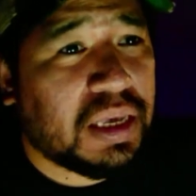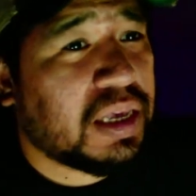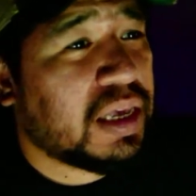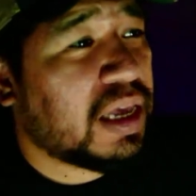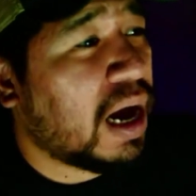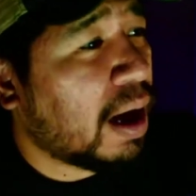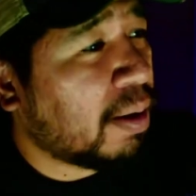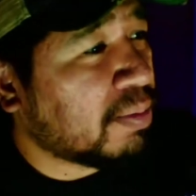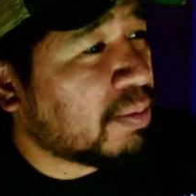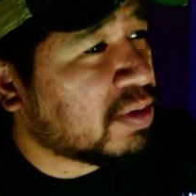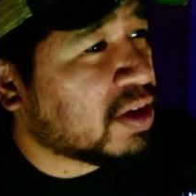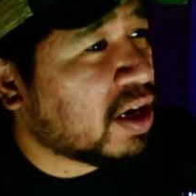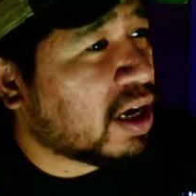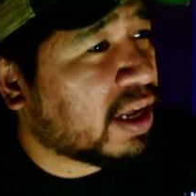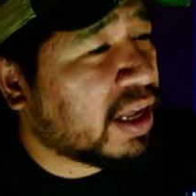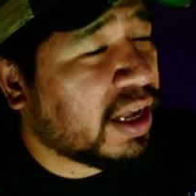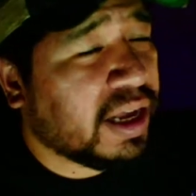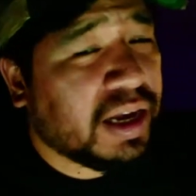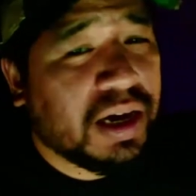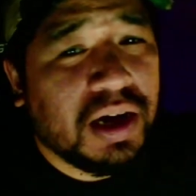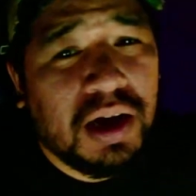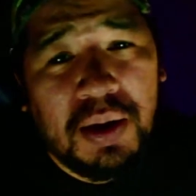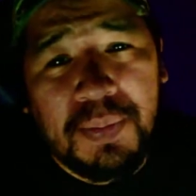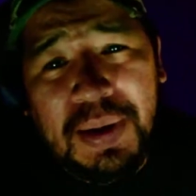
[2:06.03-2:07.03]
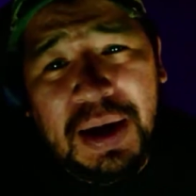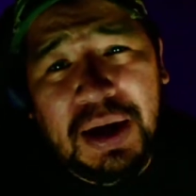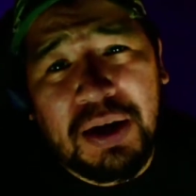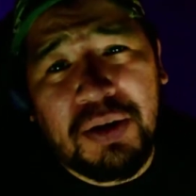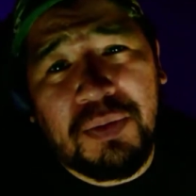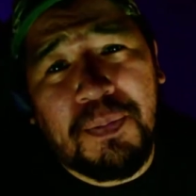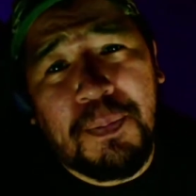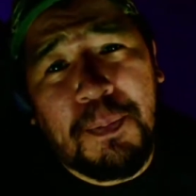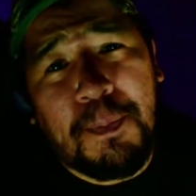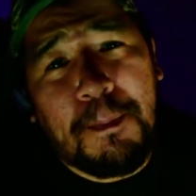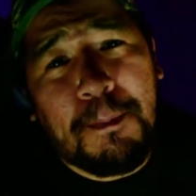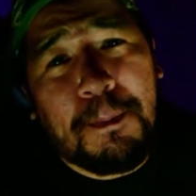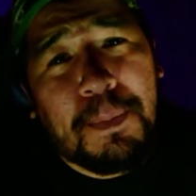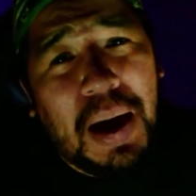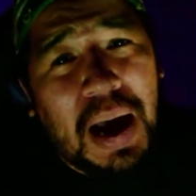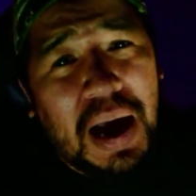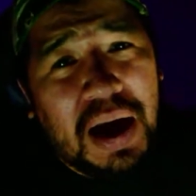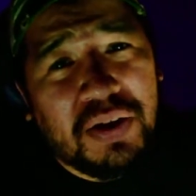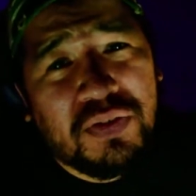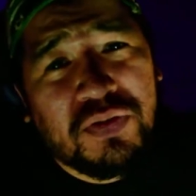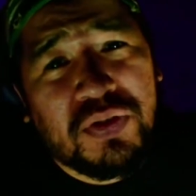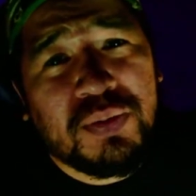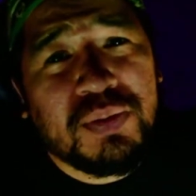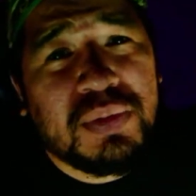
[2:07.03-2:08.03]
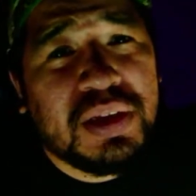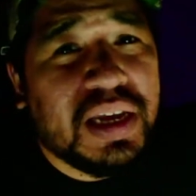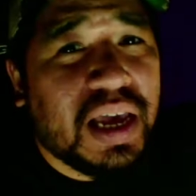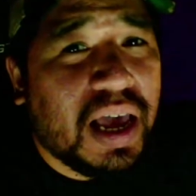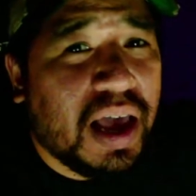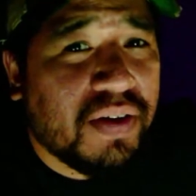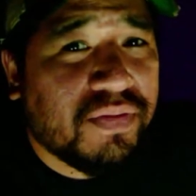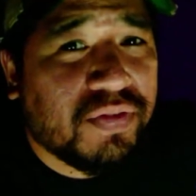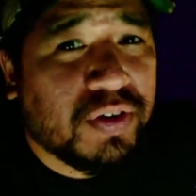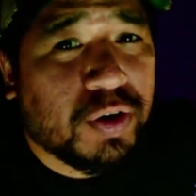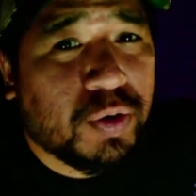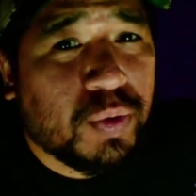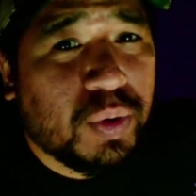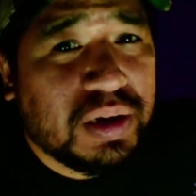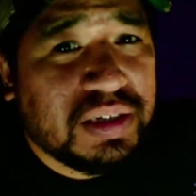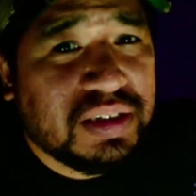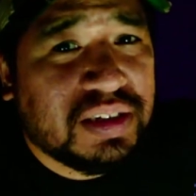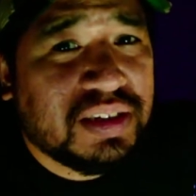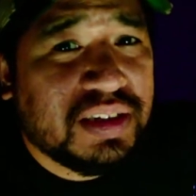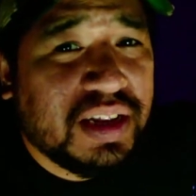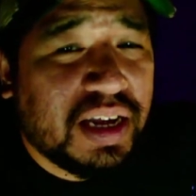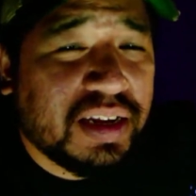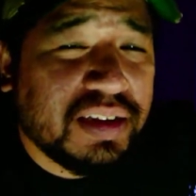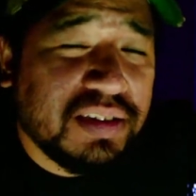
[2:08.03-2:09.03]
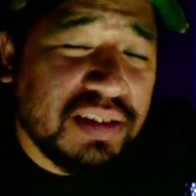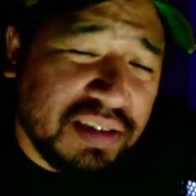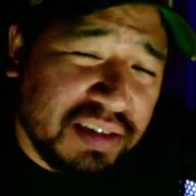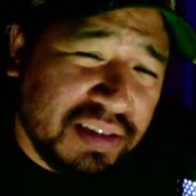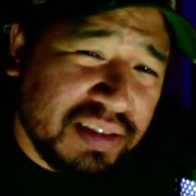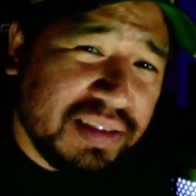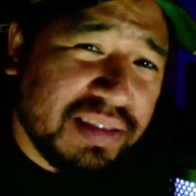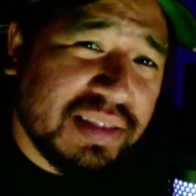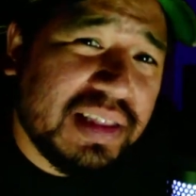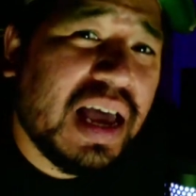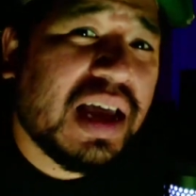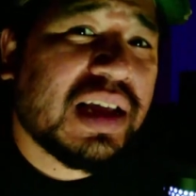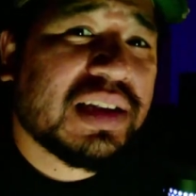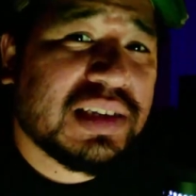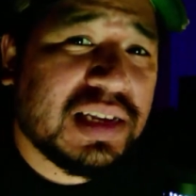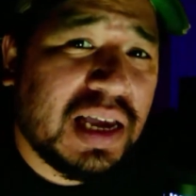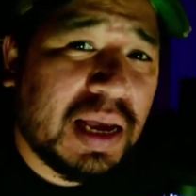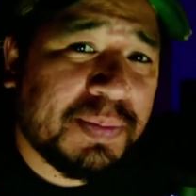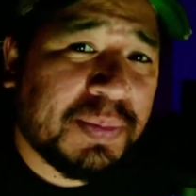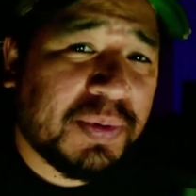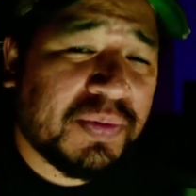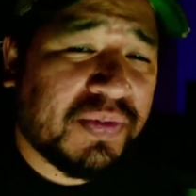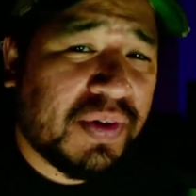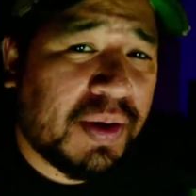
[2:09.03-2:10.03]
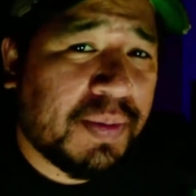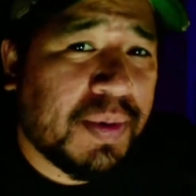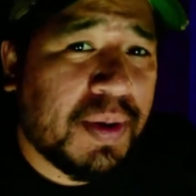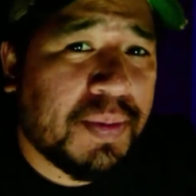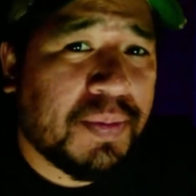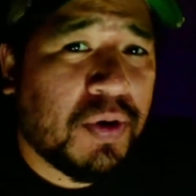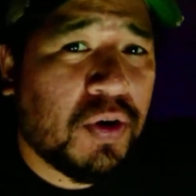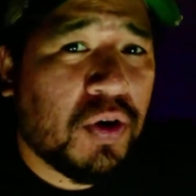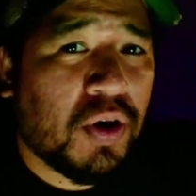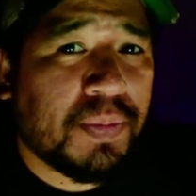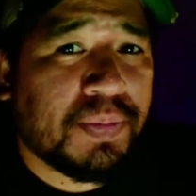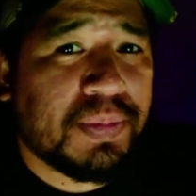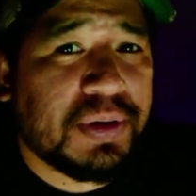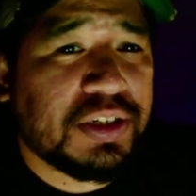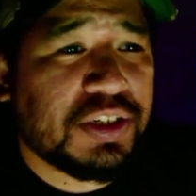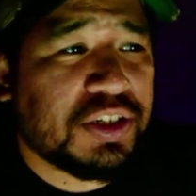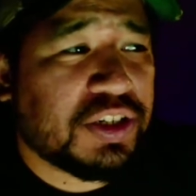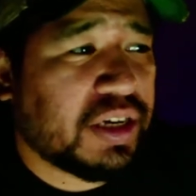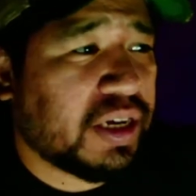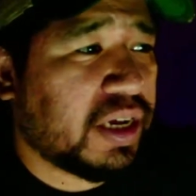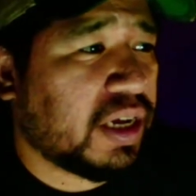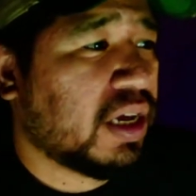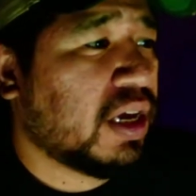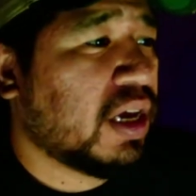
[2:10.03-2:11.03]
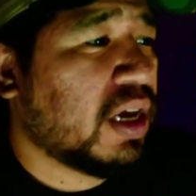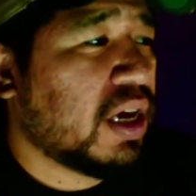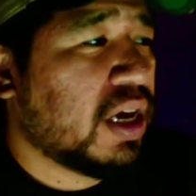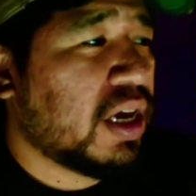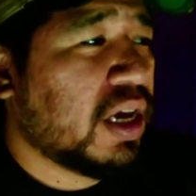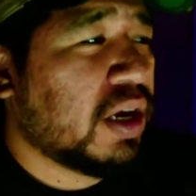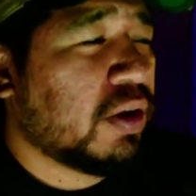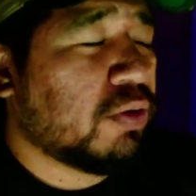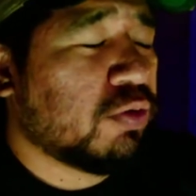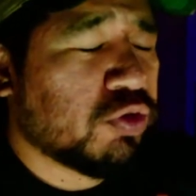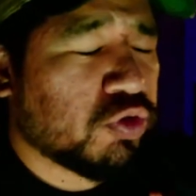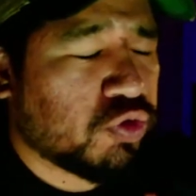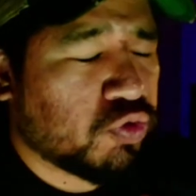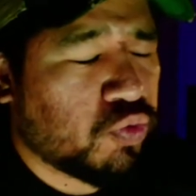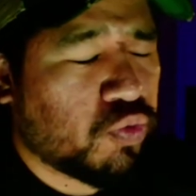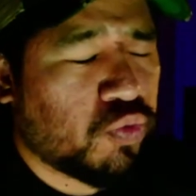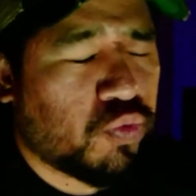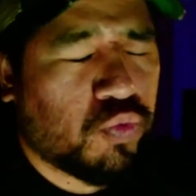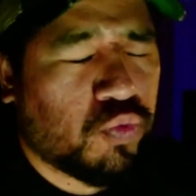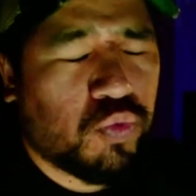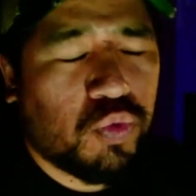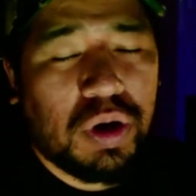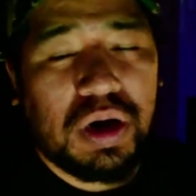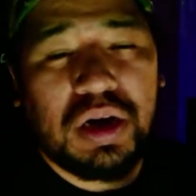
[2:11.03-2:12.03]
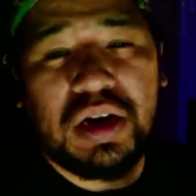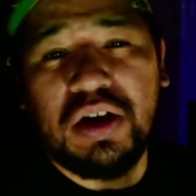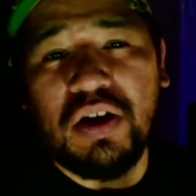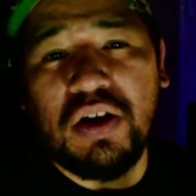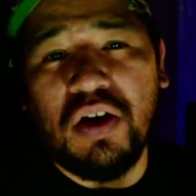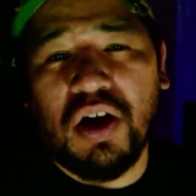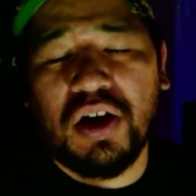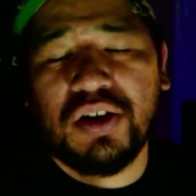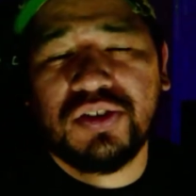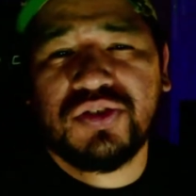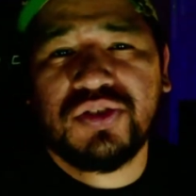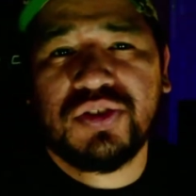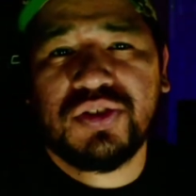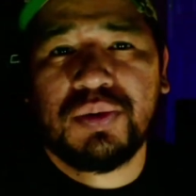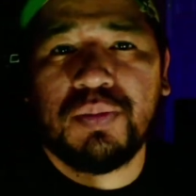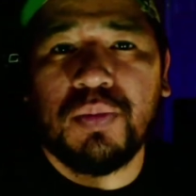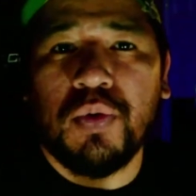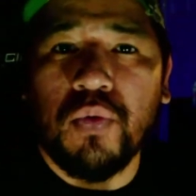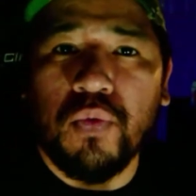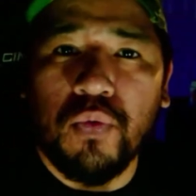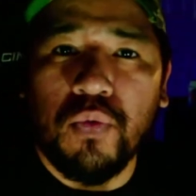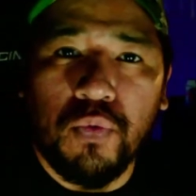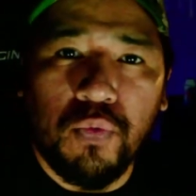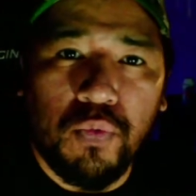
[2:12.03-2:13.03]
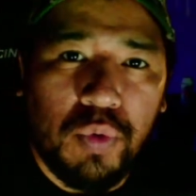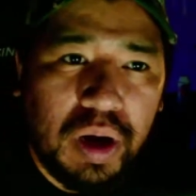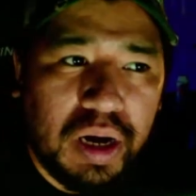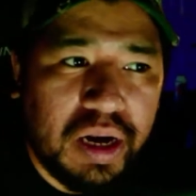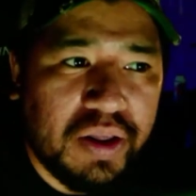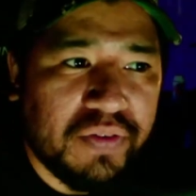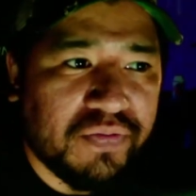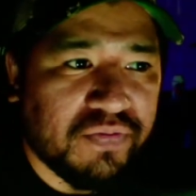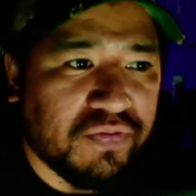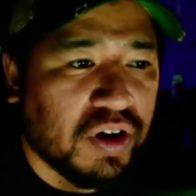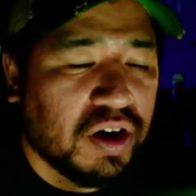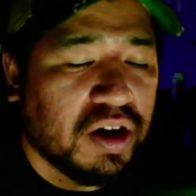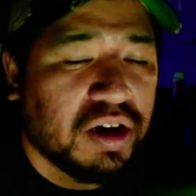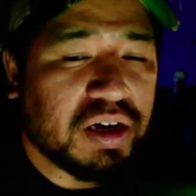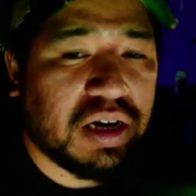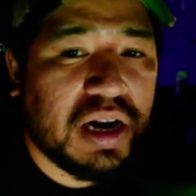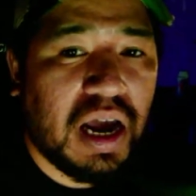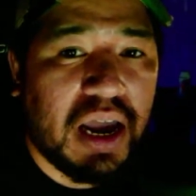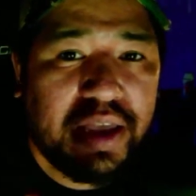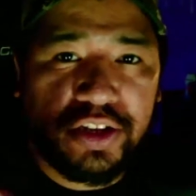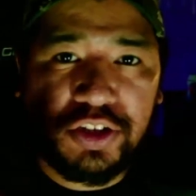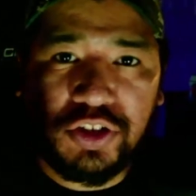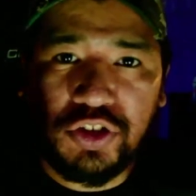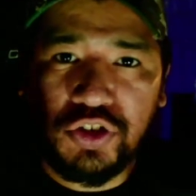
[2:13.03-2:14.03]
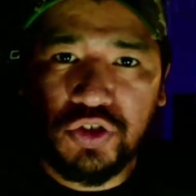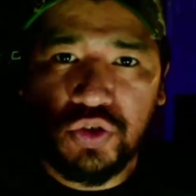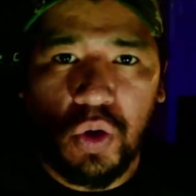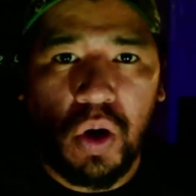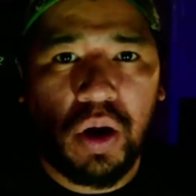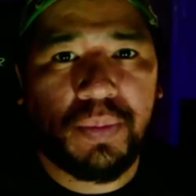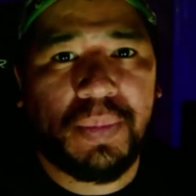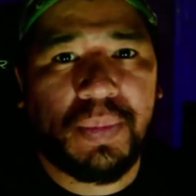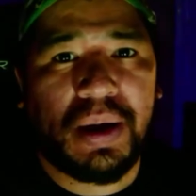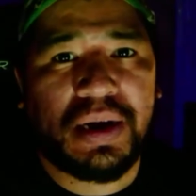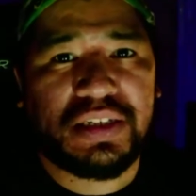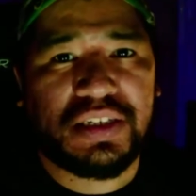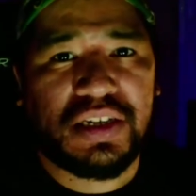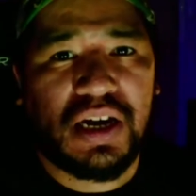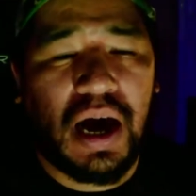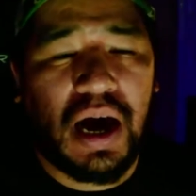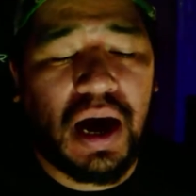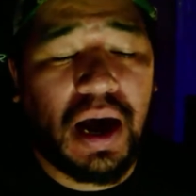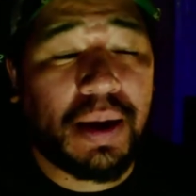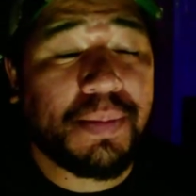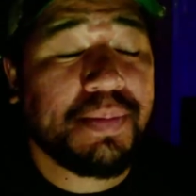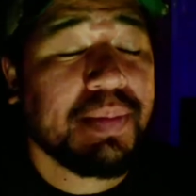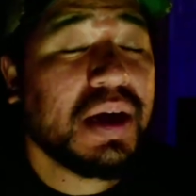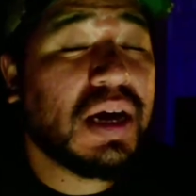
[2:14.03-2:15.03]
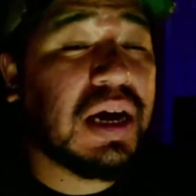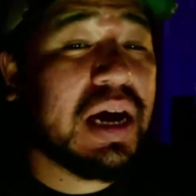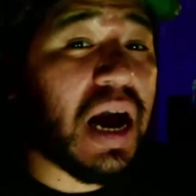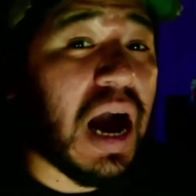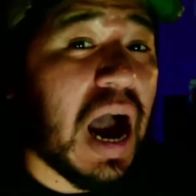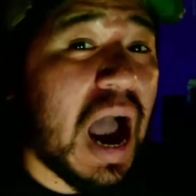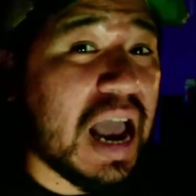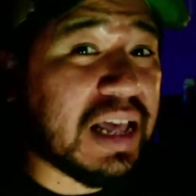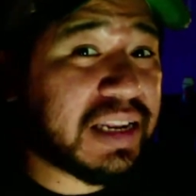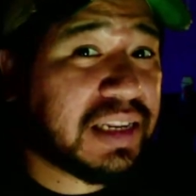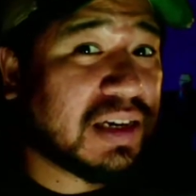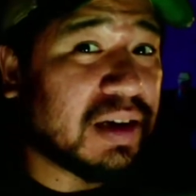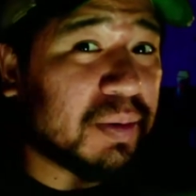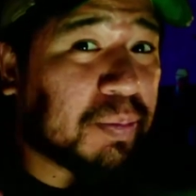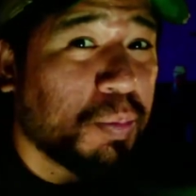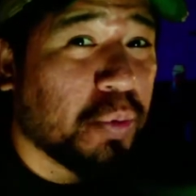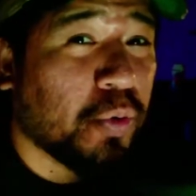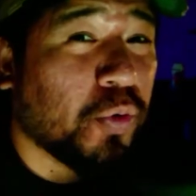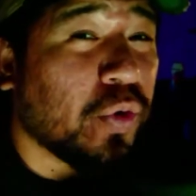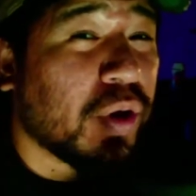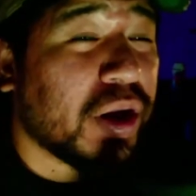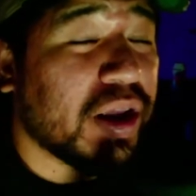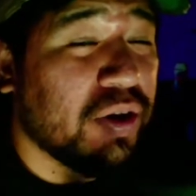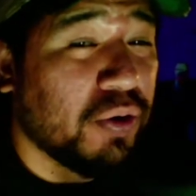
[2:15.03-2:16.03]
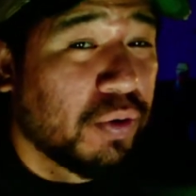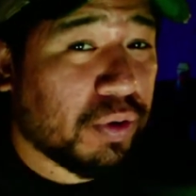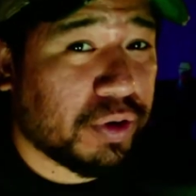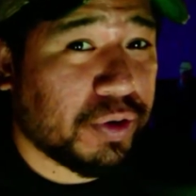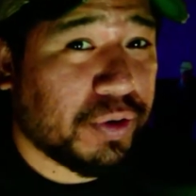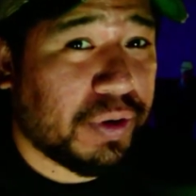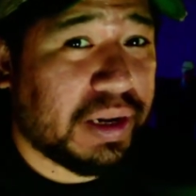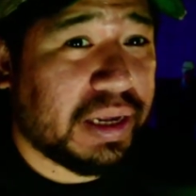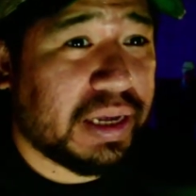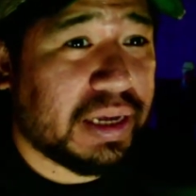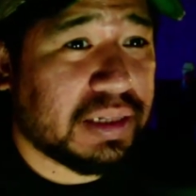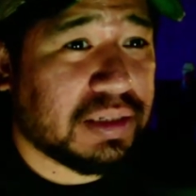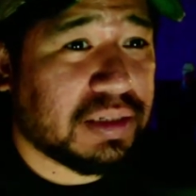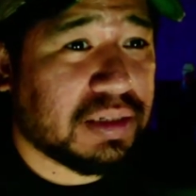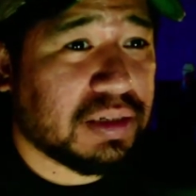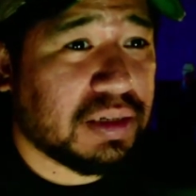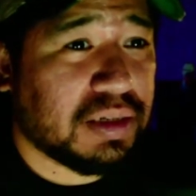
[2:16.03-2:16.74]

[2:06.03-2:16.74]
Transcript: I'm talking about back from the EverQuest days, that type of MMORPG. It was really awesome, really fun. I enjoyed my time. I ended up pre-ordering it,